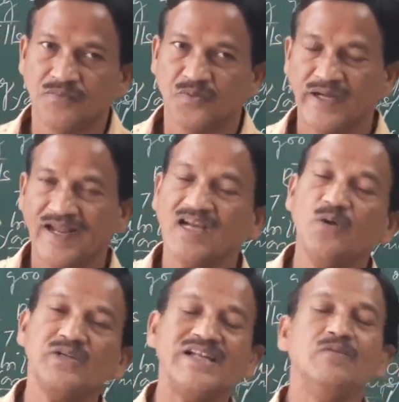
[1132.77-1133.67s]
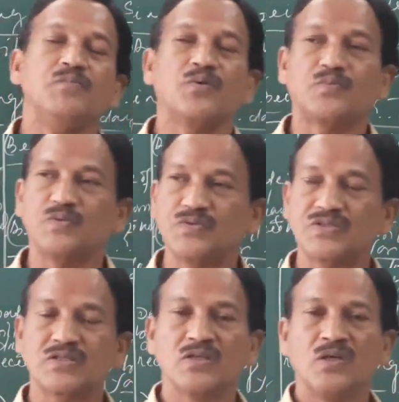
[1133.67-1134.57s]
For accounting
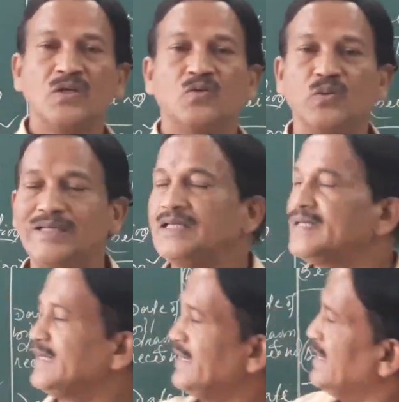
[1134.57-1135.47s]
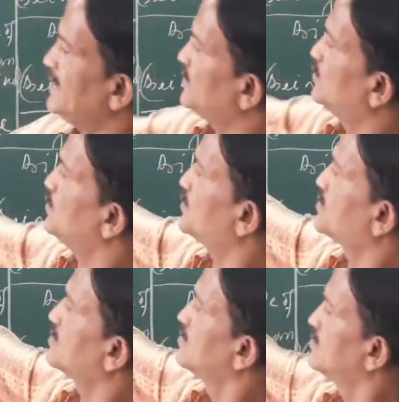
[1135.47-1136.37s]
purpose, we need
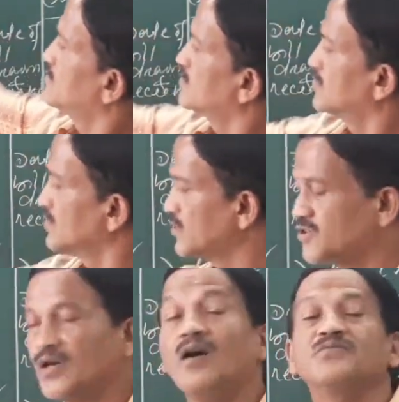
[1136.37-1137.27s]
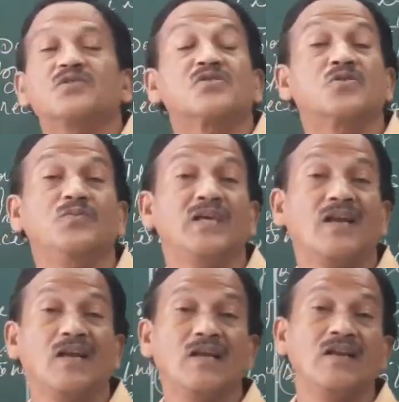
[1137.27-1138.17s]
those terms to be
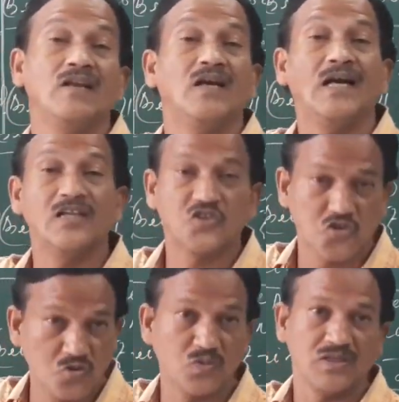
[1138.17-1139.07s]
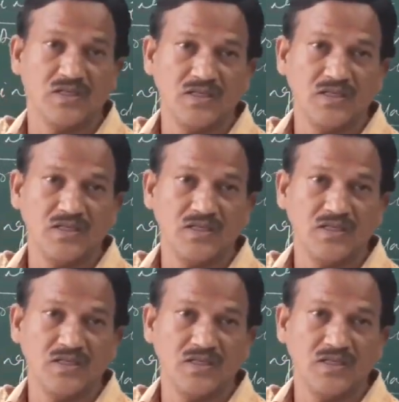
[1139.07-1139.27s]
clearly understood.